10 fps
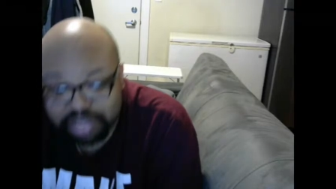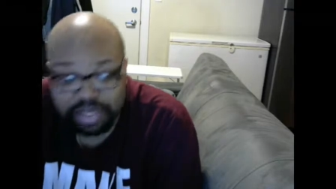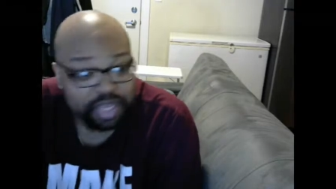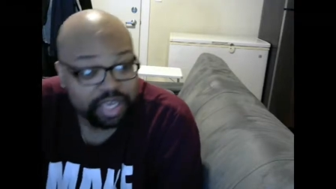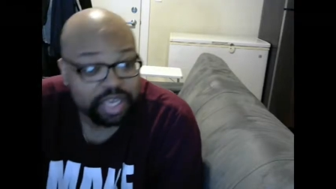
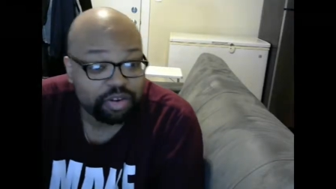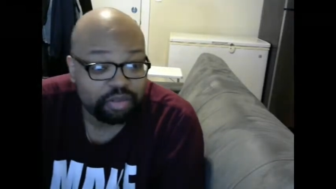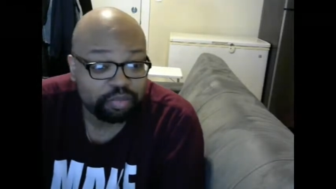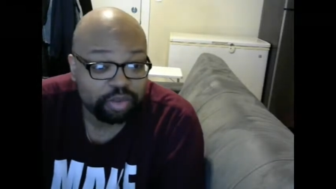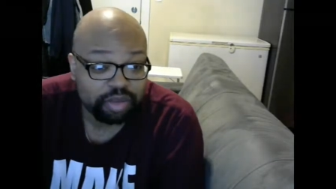they can hit on
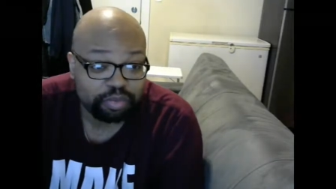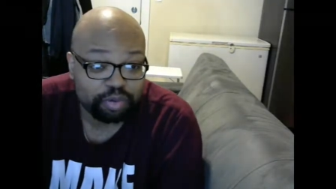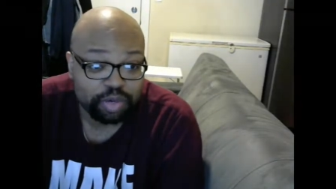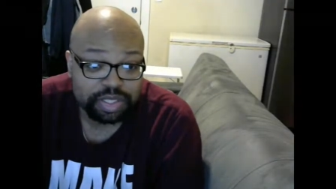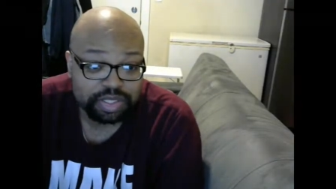the bullet
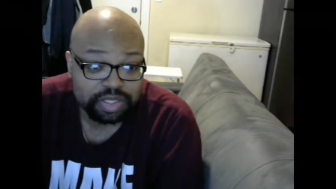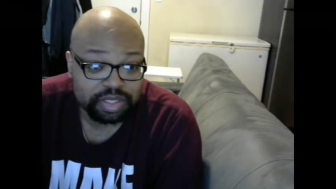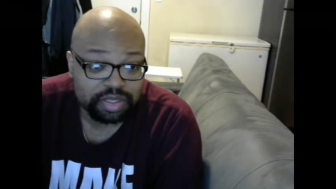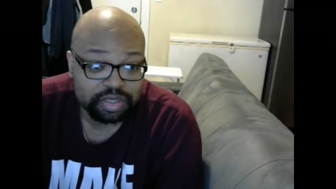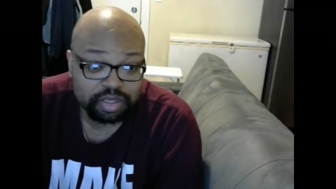points.
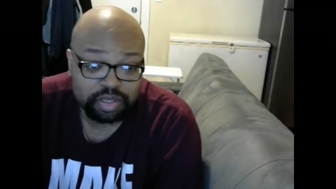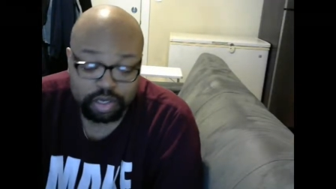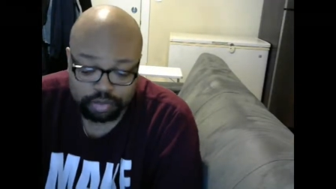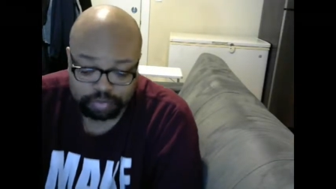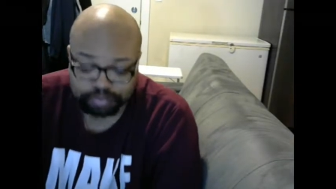You
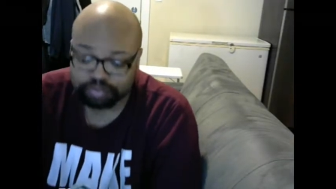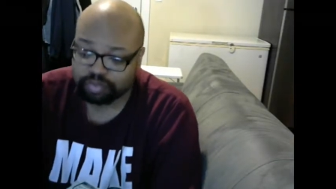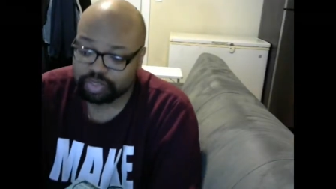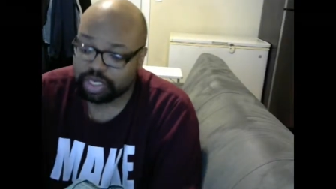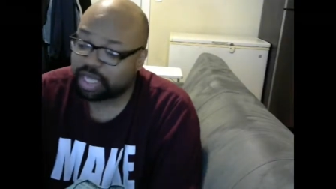know.
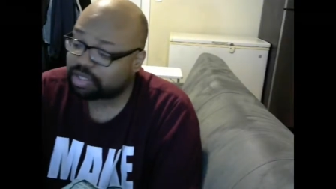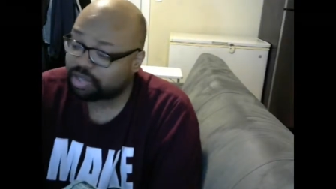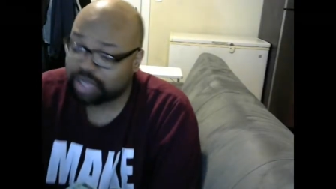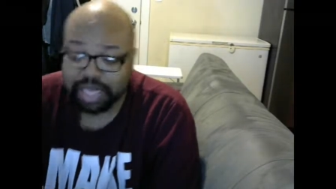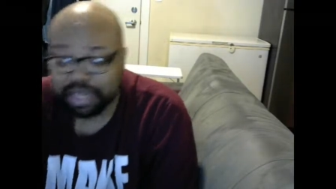So
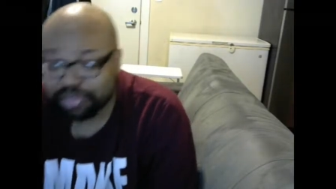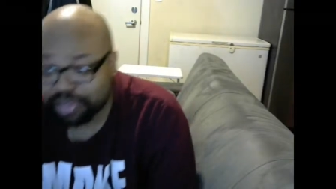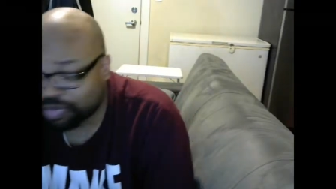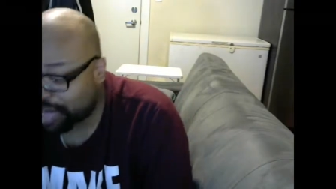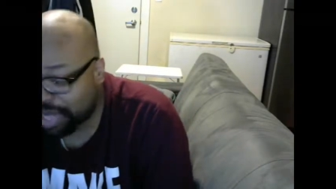and I
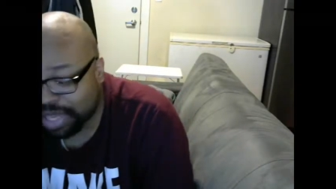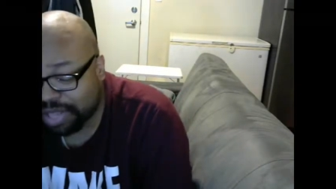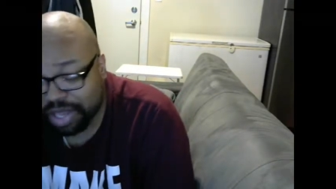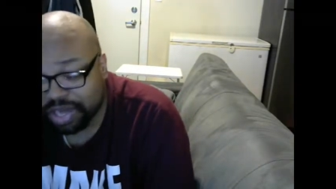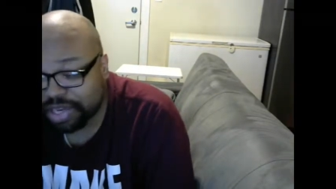think
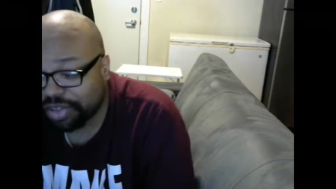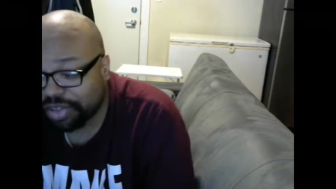that I definitely